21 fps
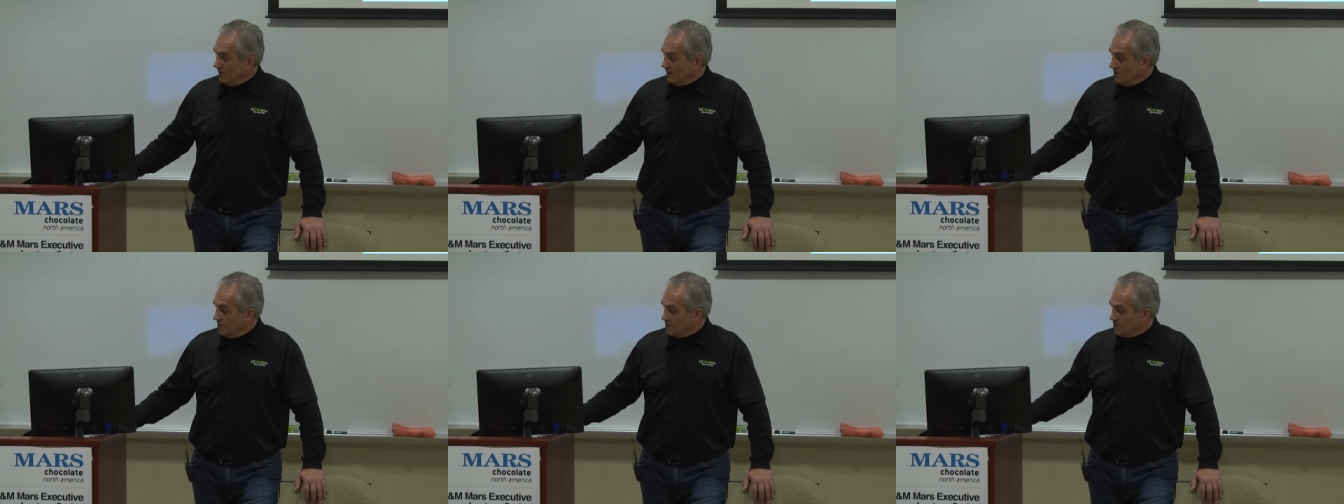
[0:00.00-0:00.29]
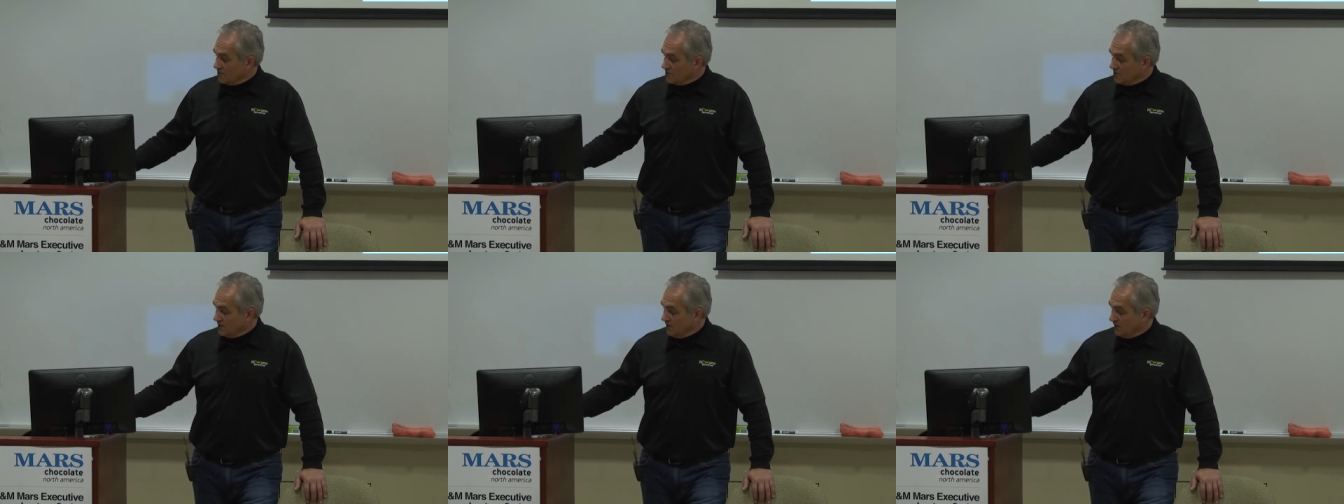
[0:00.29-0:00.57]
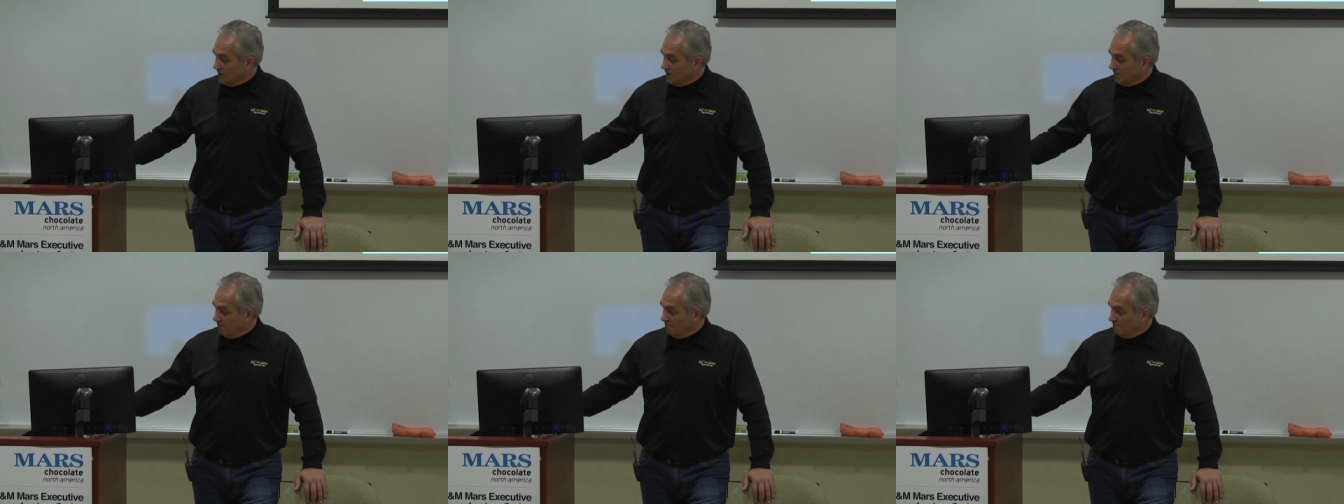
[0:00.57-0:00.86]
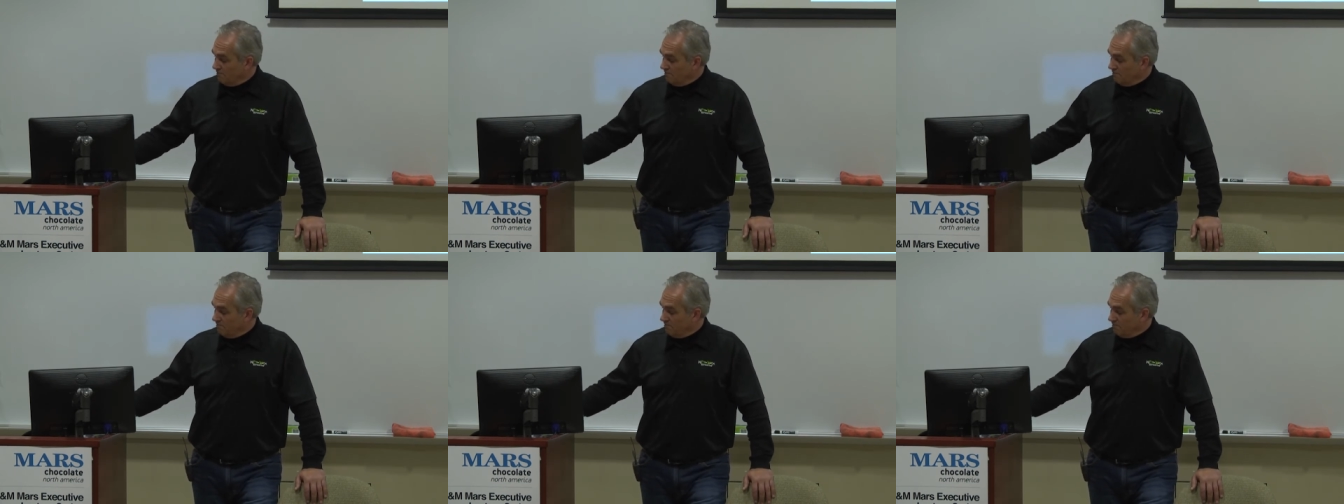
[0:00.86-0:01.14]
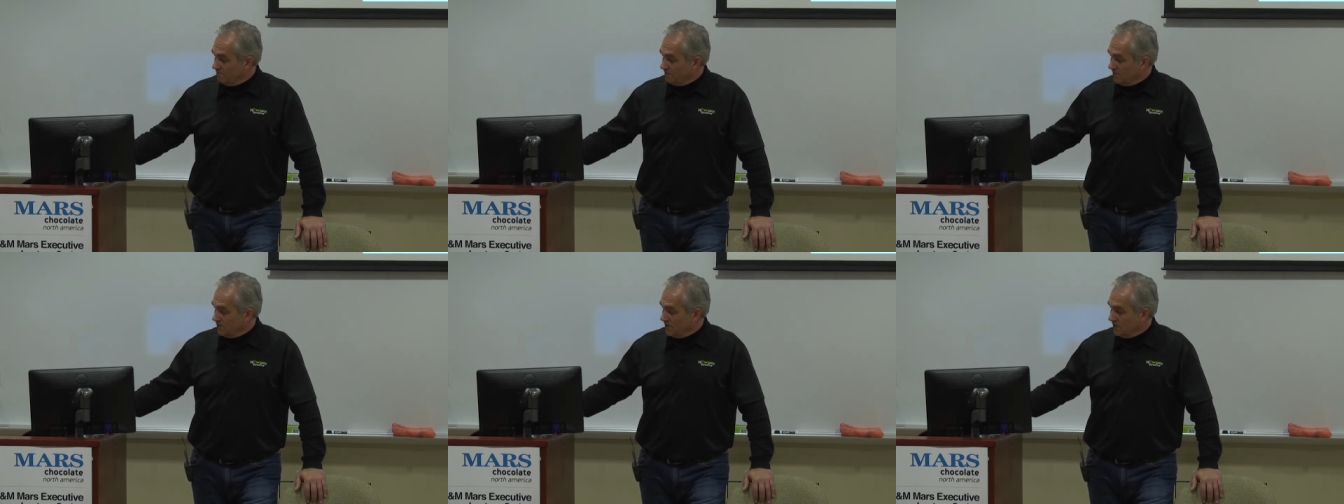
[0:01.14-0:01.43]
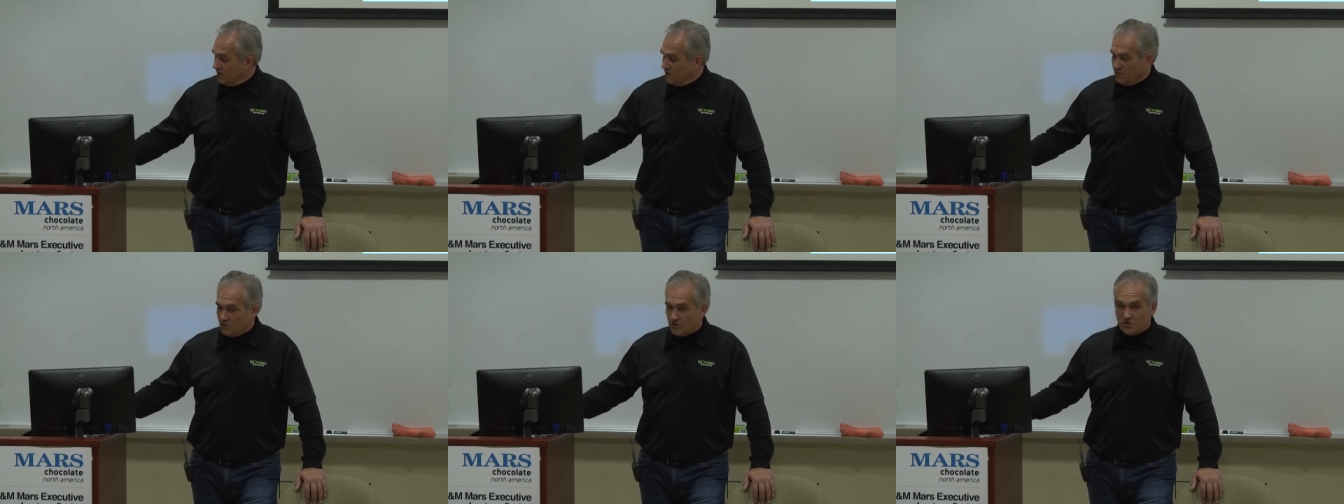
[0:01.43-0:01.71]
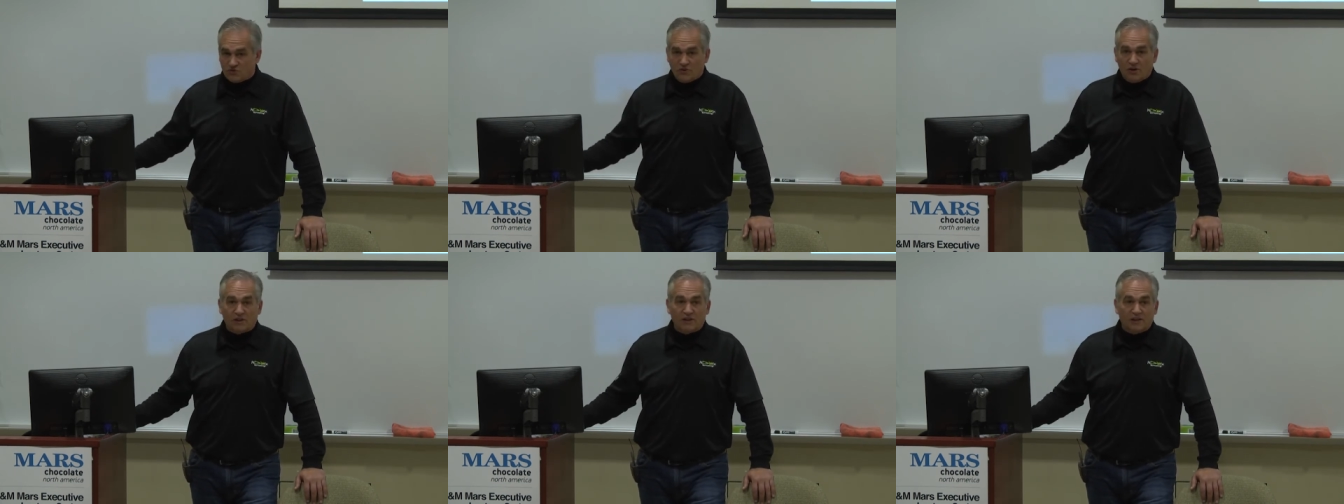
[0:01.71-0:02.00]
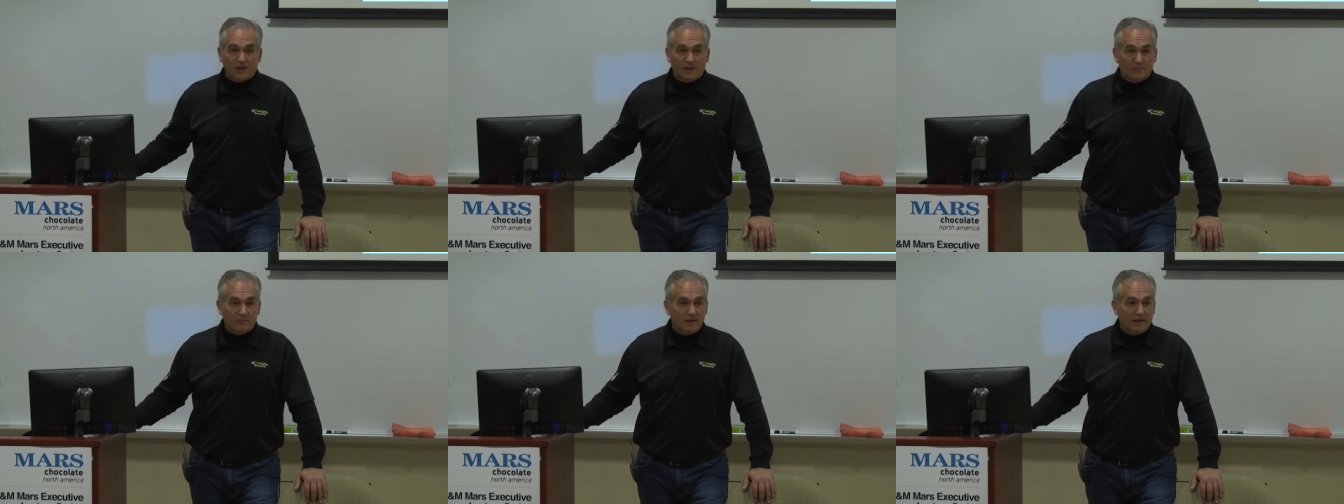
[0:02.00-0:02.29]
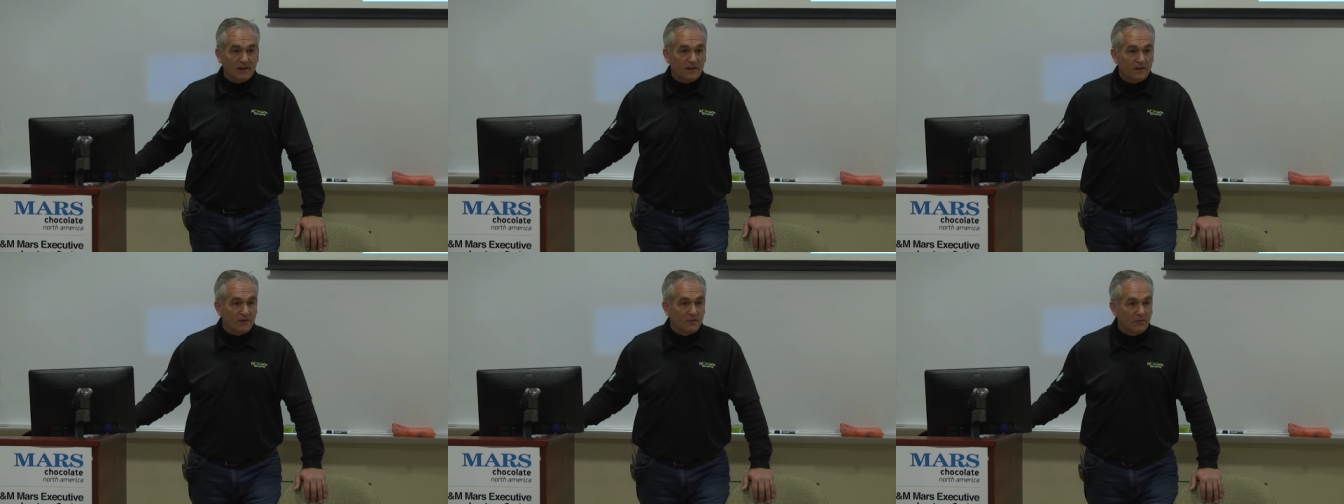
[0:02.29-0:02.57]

it was um, it was struggling a bit.